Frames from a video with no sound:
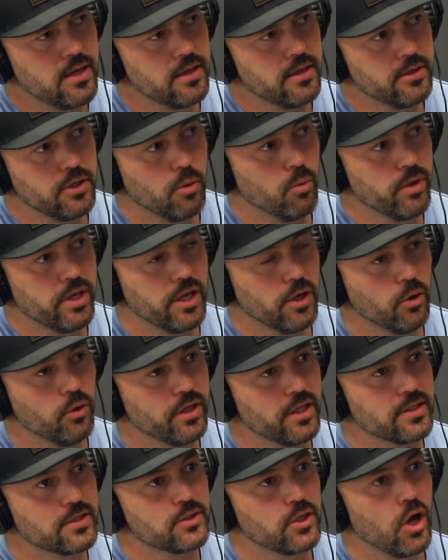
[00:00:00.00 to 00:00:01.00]
we had only
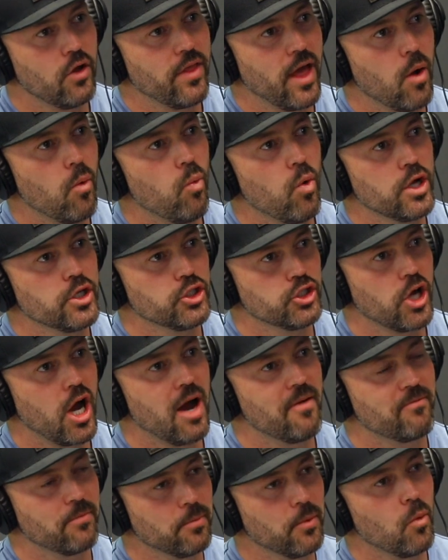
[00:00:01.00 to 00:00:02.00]
installed that one job
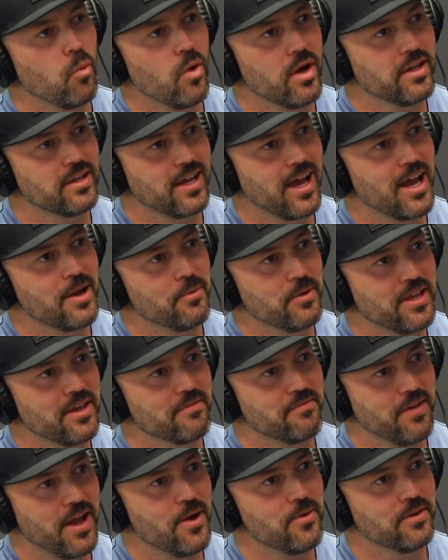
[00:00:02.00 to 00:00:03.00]
from the one guy we had
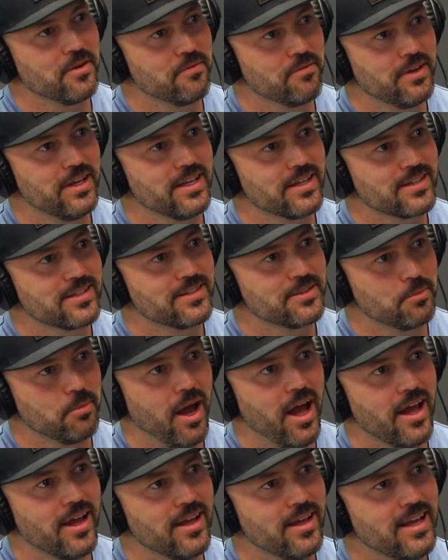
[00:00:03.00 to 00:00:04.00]
found in Phoenix to
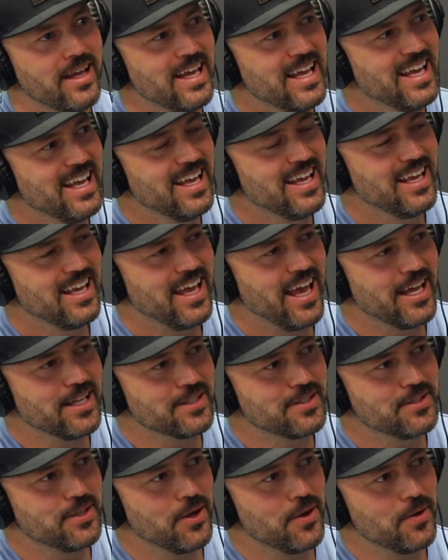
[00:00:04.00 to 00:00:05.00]
buy. And
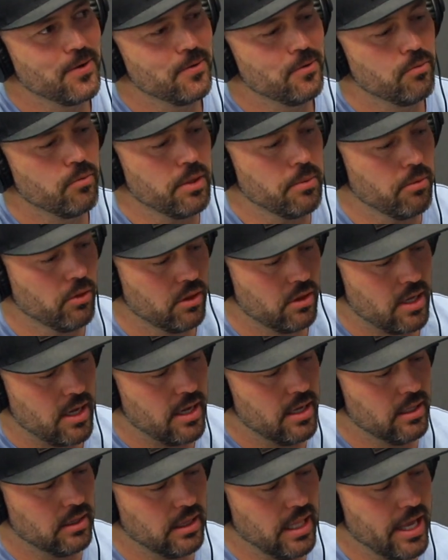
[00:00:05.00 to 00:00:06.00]
so we
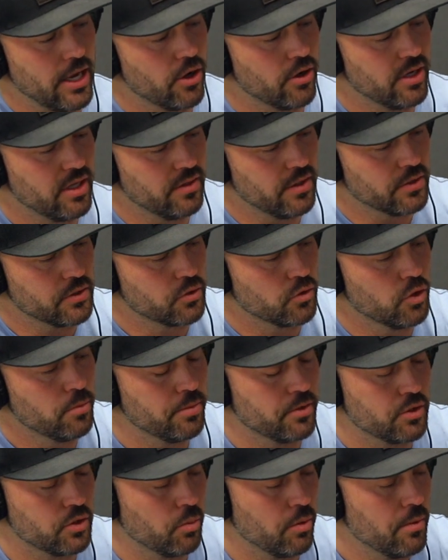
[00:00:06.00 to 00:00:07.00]
layered in this group.
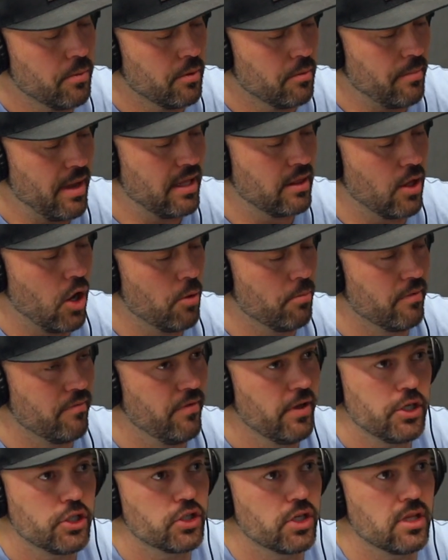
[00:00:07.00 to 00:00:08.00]
And so we would make the home
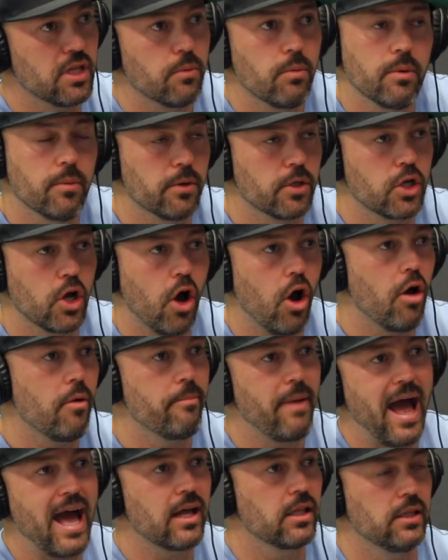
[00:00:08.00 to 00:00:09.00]
efficient and then we would call
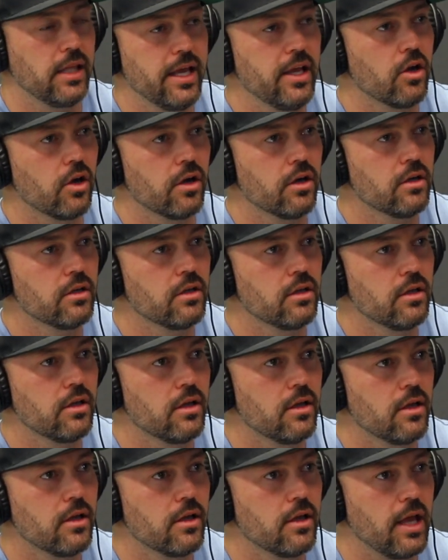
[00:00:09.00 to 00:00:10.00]
back later
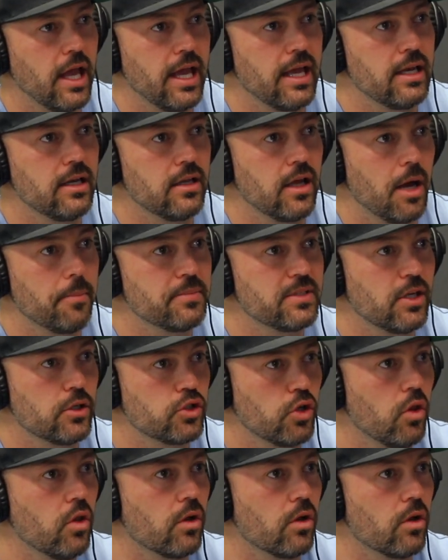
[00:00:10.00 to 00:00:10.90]
and upsell solar.